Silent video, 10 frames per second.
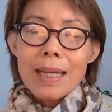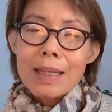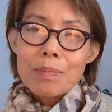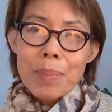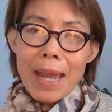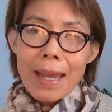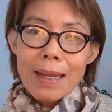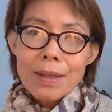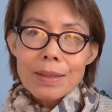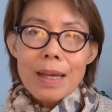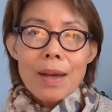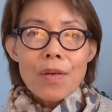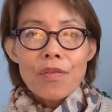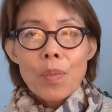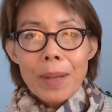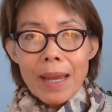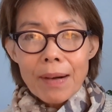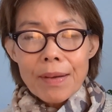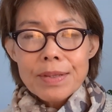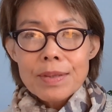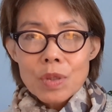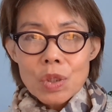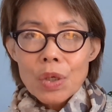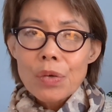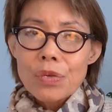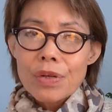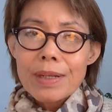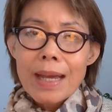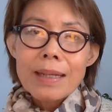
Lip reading: in pain for parents, children,